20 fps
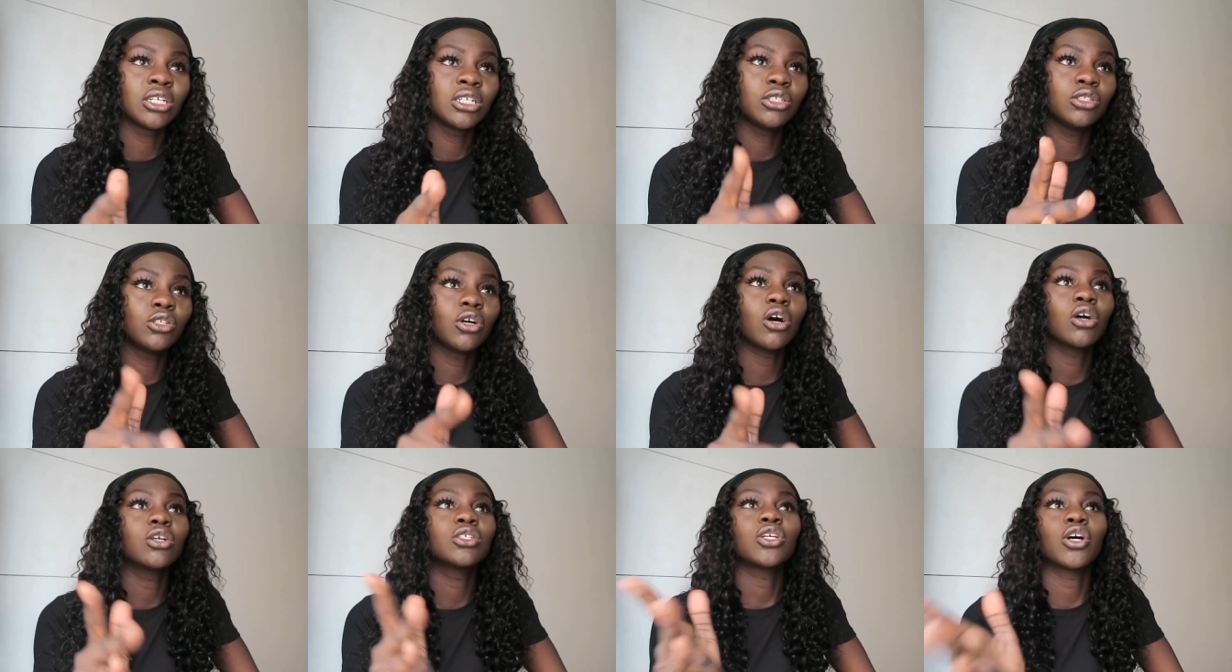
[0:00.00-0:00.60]

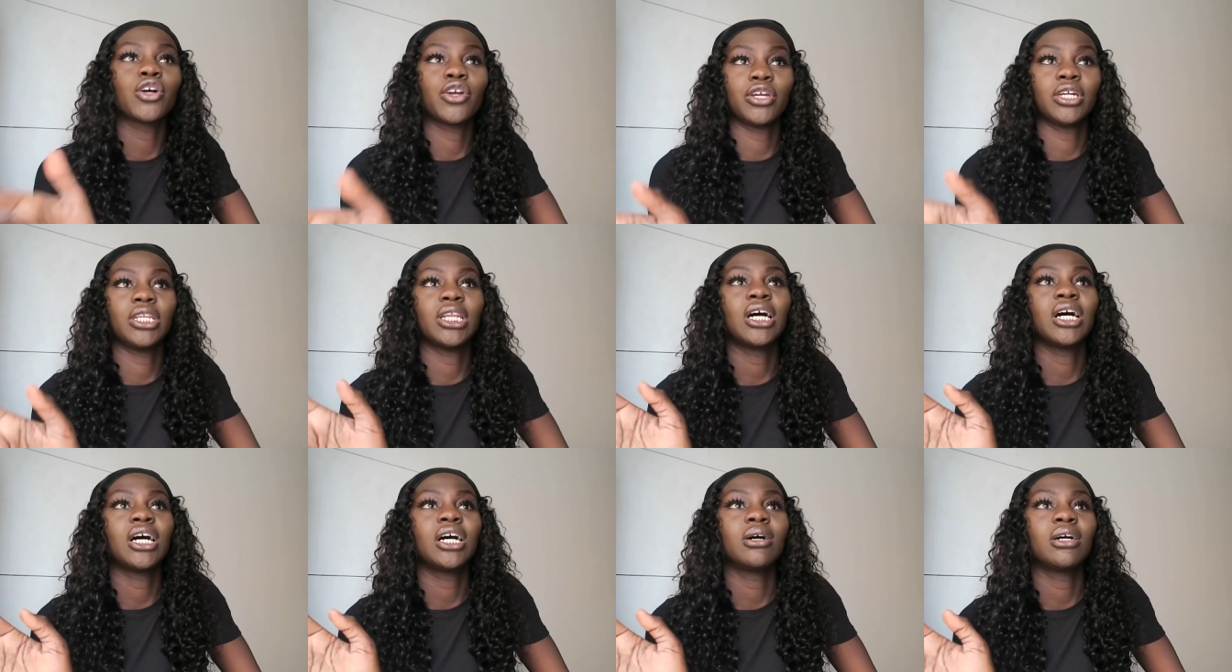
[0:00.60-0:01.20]
dog's
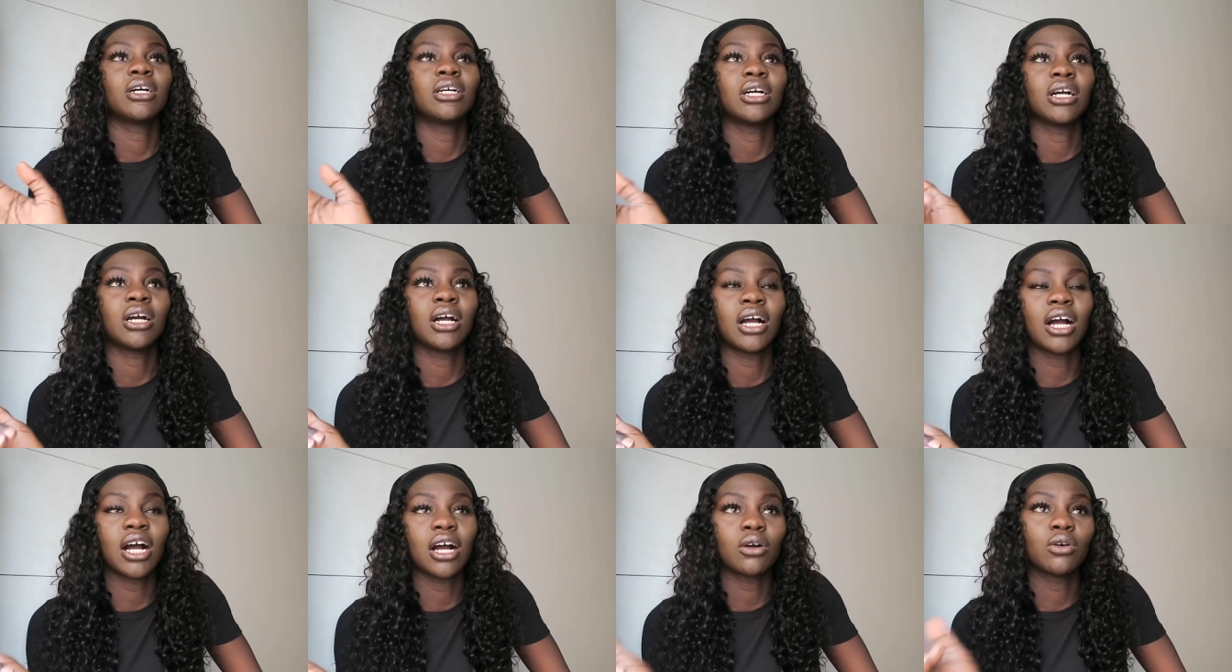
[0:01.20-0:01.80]
owner,
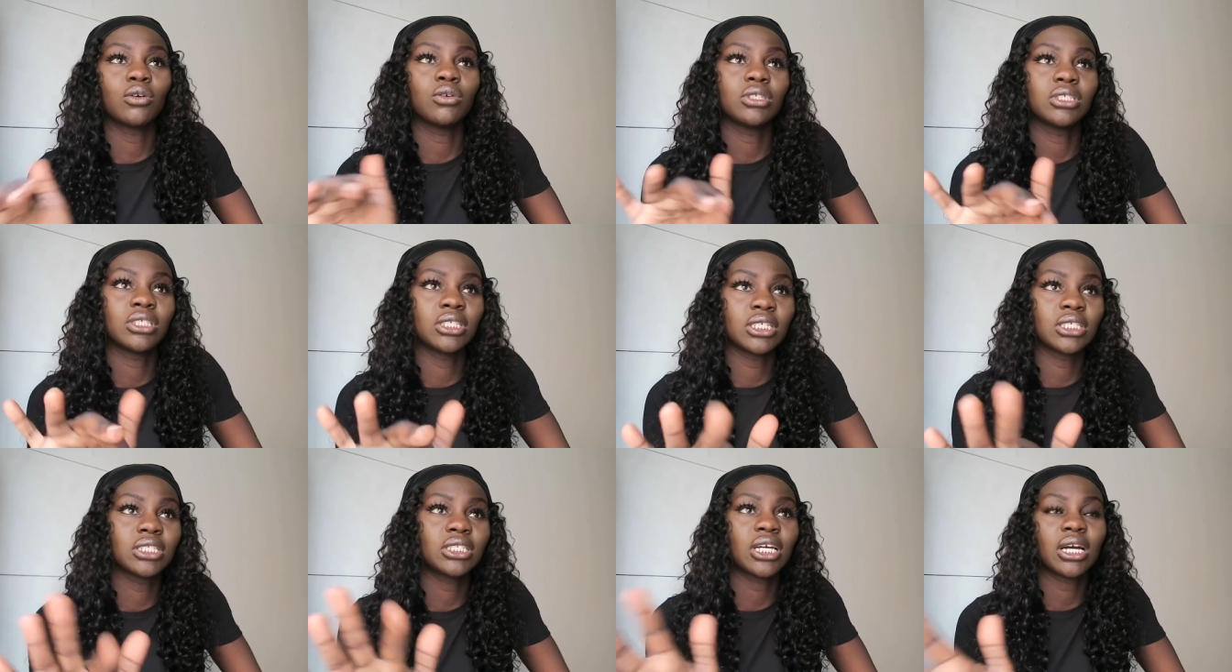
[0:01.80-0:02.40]
uncle,
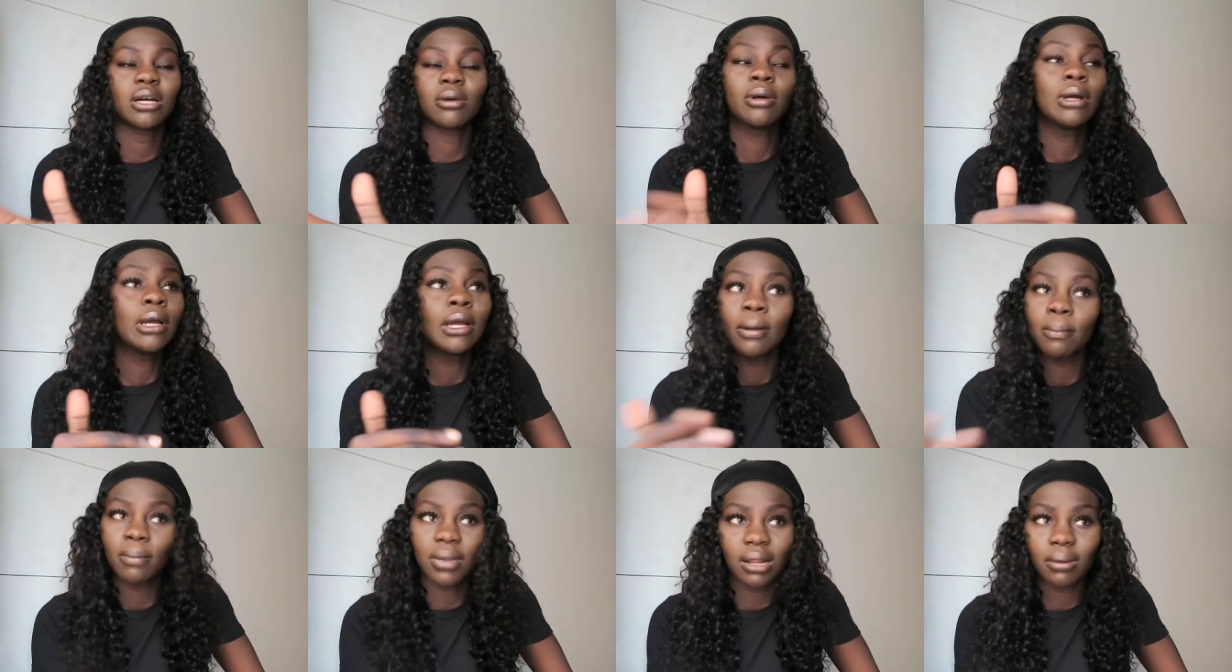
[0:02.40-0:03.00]
sister,
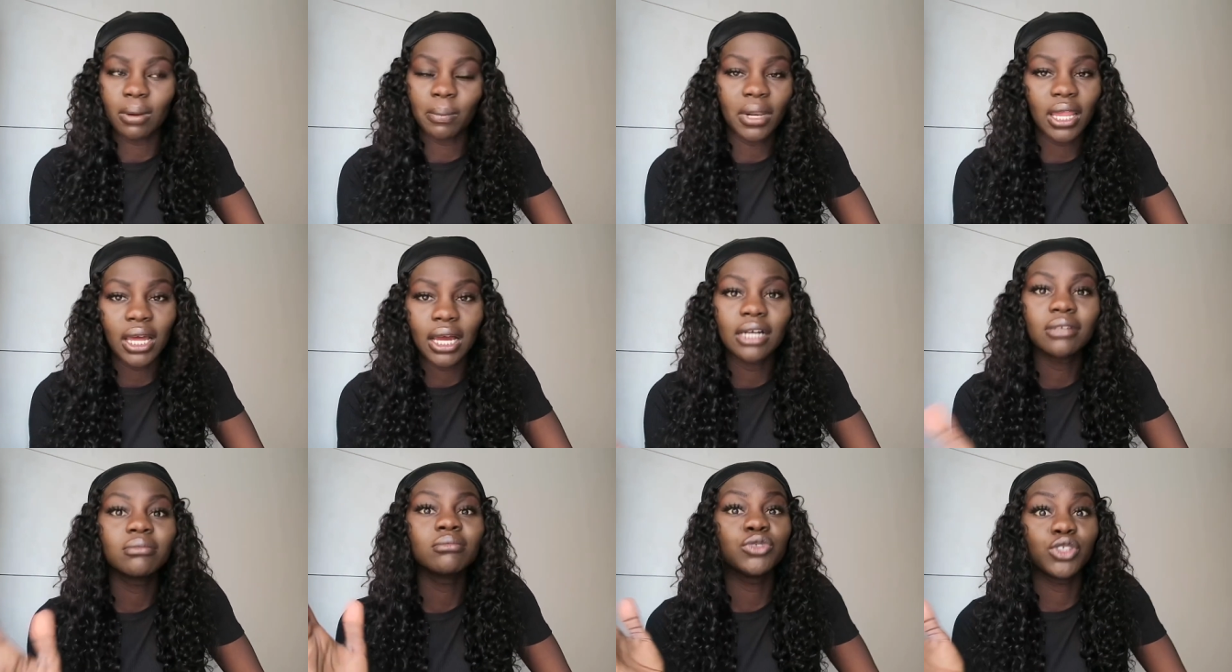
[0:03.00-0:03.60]
blah blah
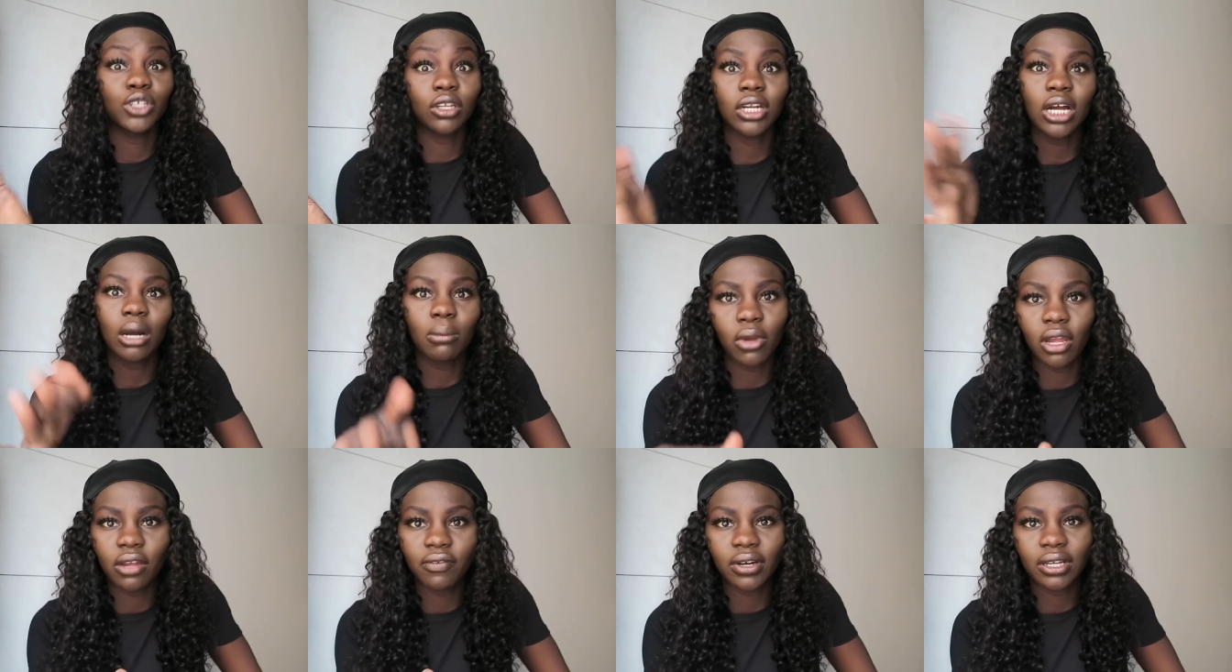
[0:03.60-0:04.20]
blah, you could come
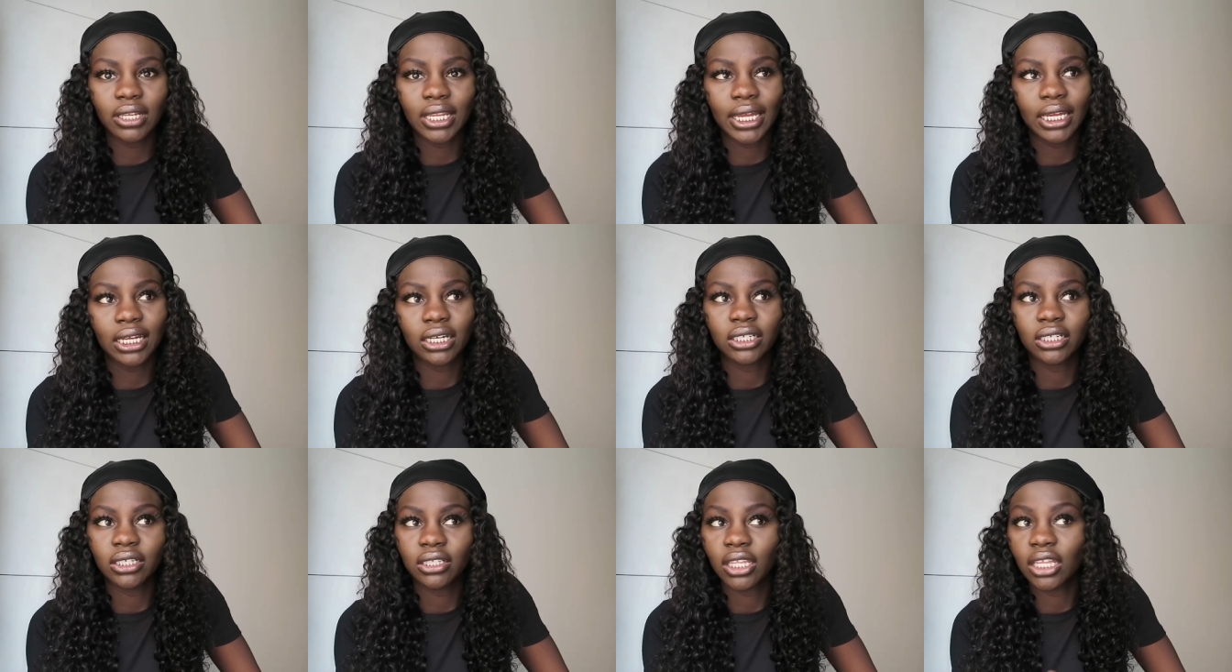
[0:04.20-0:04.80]
over. Like
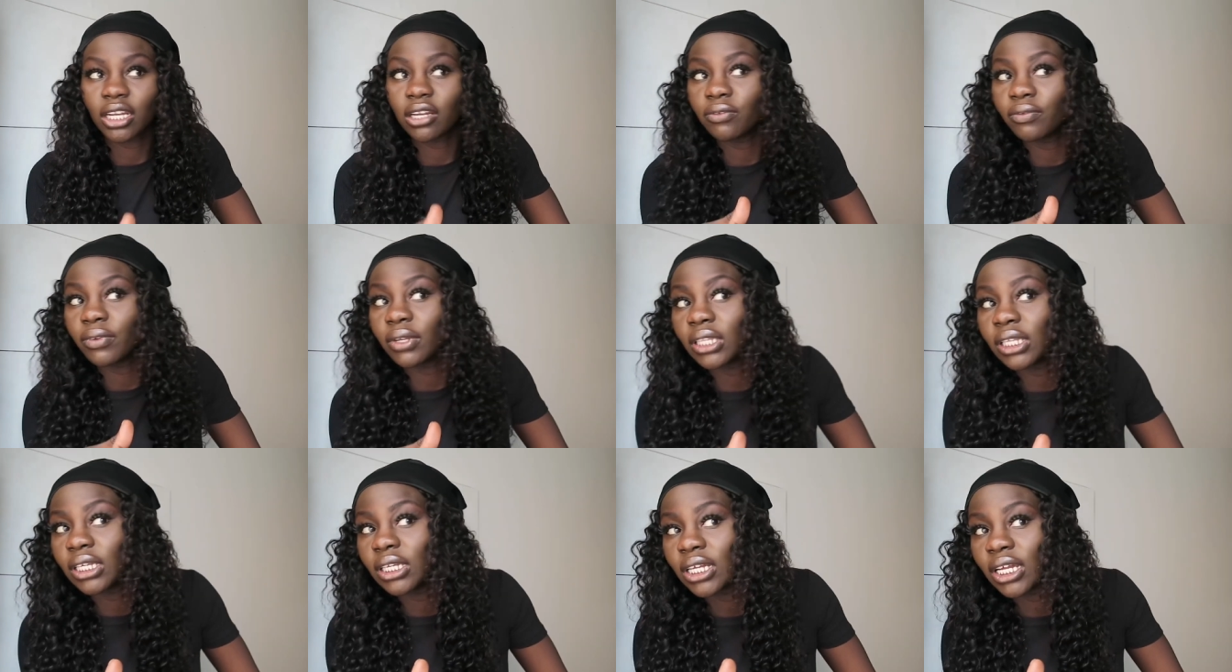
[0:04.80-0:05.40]
they didn't
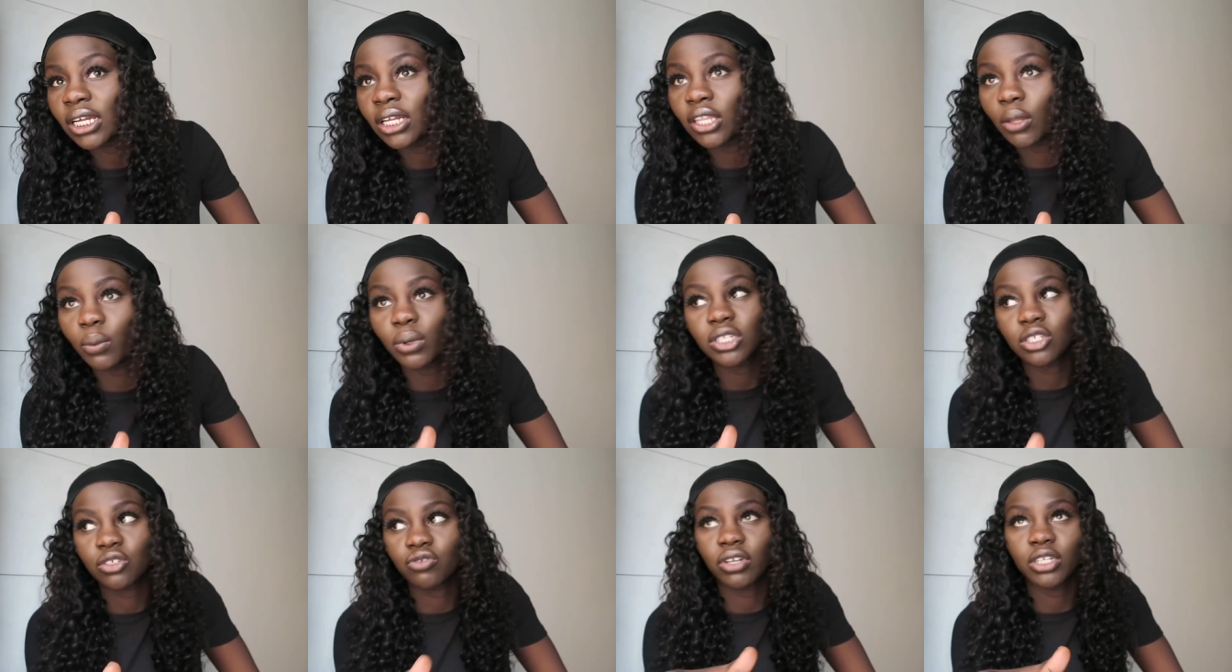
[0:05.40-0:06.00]
really they
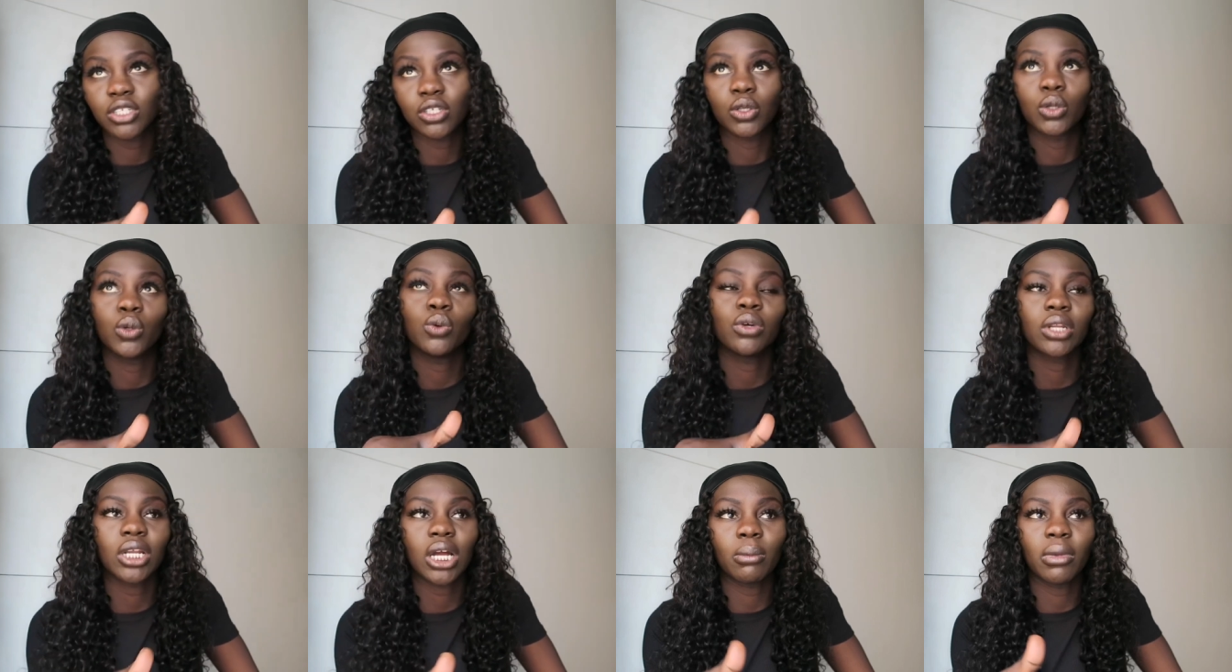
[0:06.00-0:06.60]
weren't strict on who
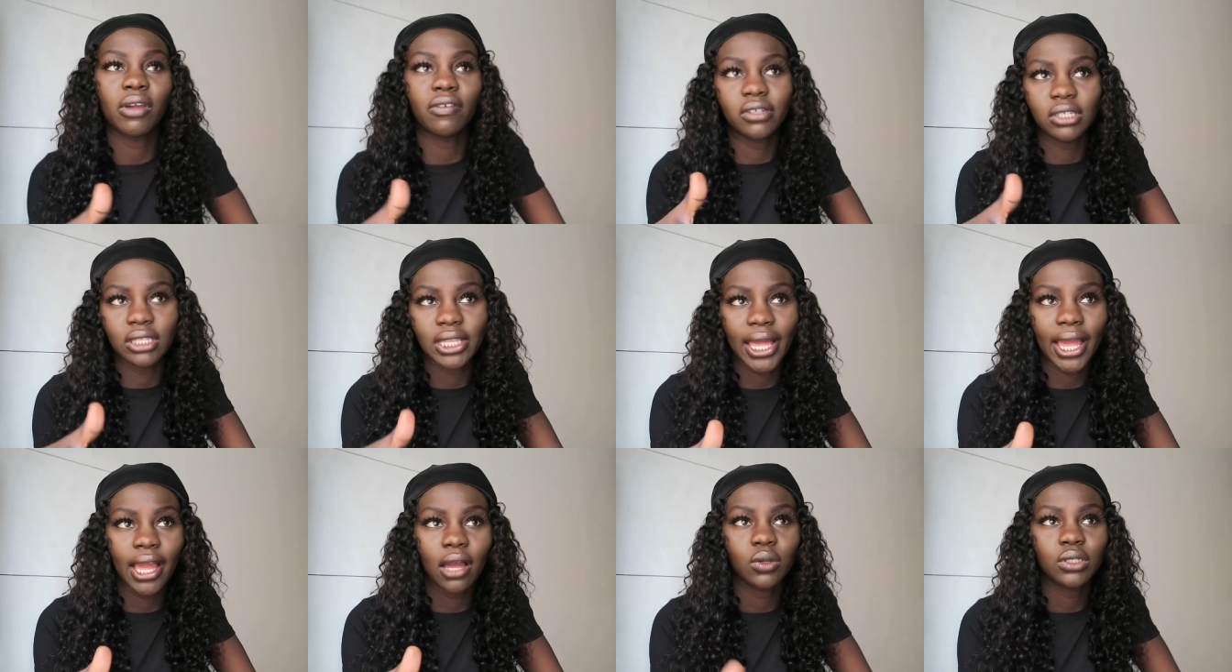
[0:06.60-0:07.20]
could come over to the
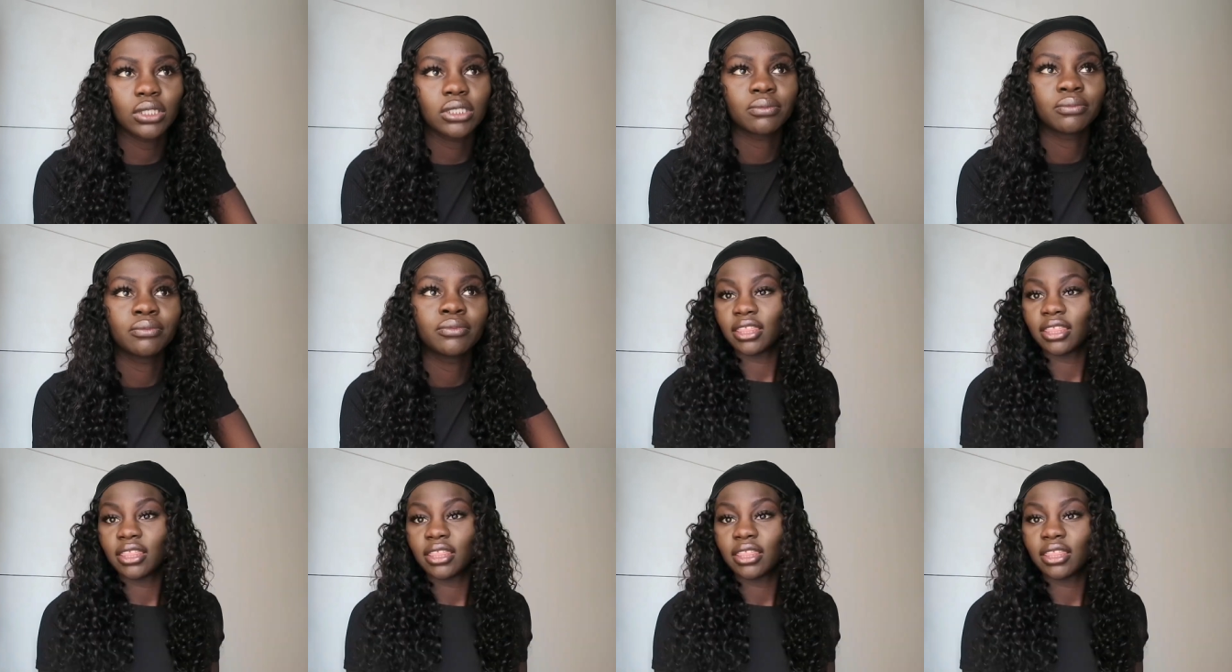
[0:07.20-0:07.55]
house.